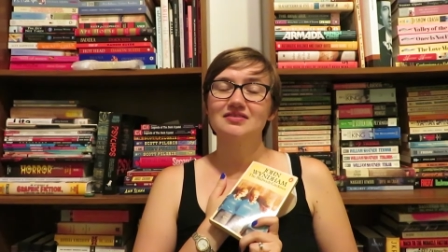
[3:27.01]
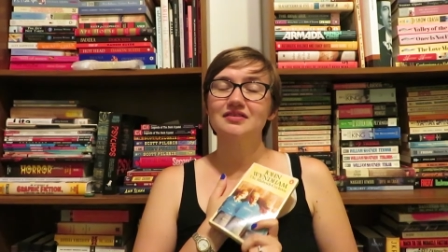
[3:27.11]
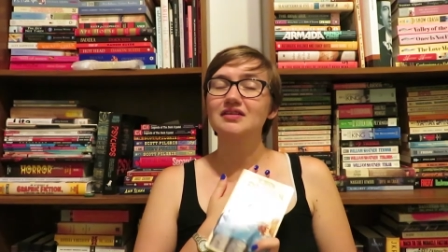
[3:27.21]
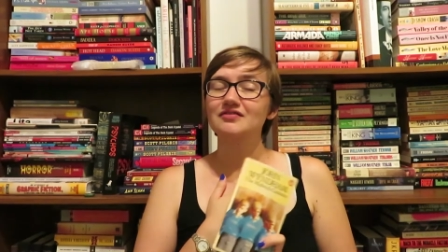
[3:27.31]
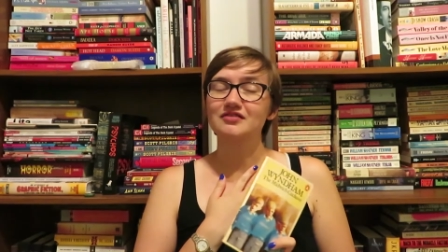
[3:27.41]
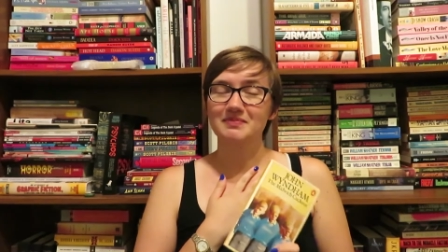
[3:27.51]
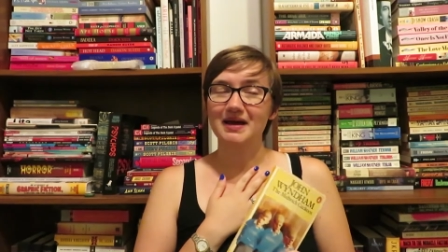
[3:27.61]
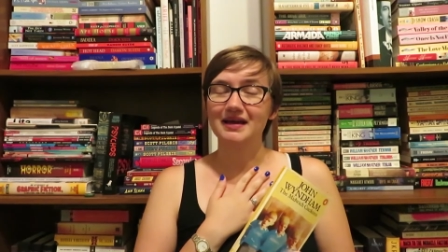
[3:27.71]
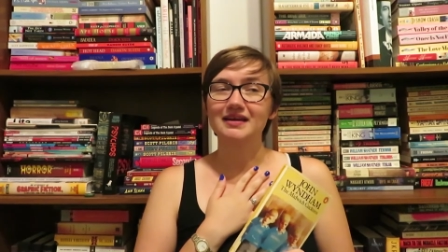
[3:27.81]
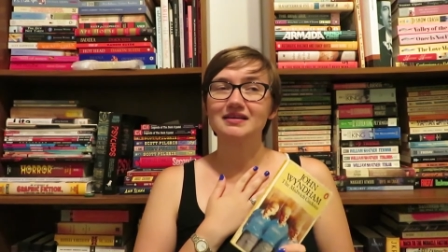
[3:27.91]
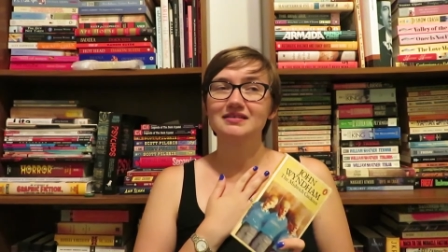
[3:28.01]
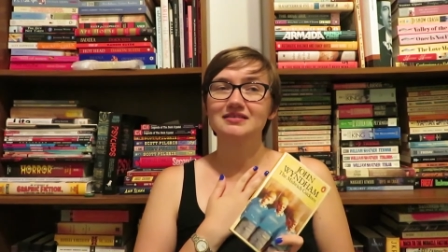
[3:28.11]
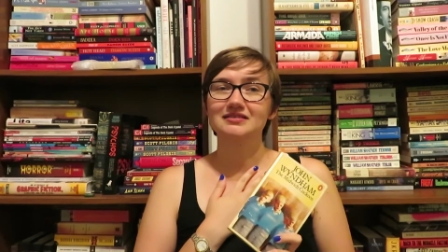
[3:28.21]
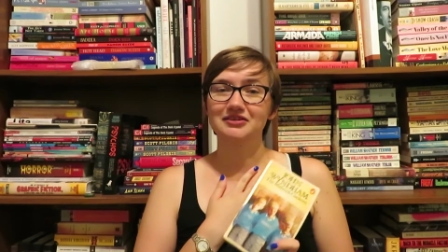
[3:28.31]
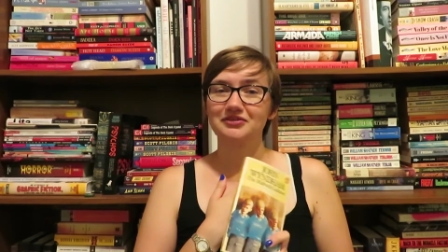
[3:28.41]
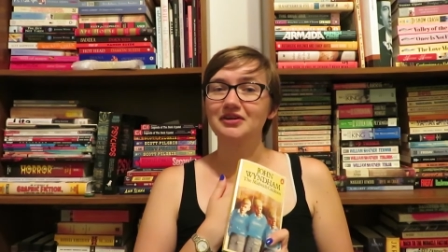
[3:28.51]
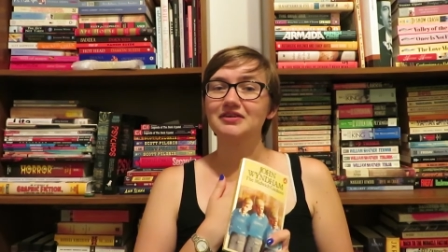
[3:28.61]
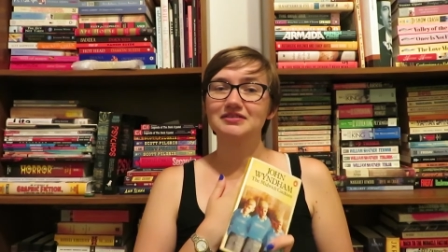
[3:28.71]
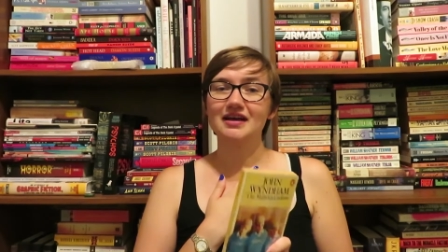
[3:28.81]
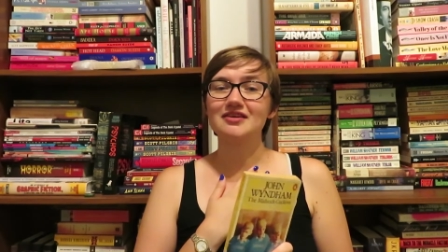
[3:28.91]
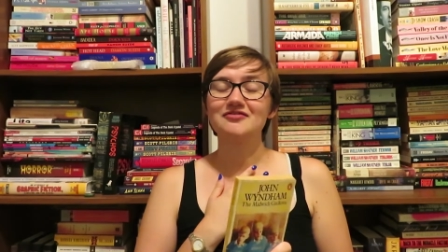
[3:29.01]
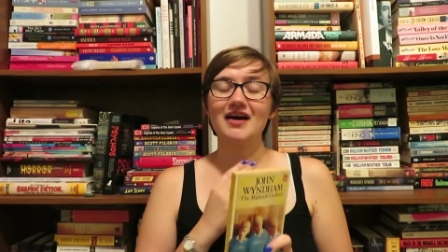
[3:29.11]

the love of my literary life.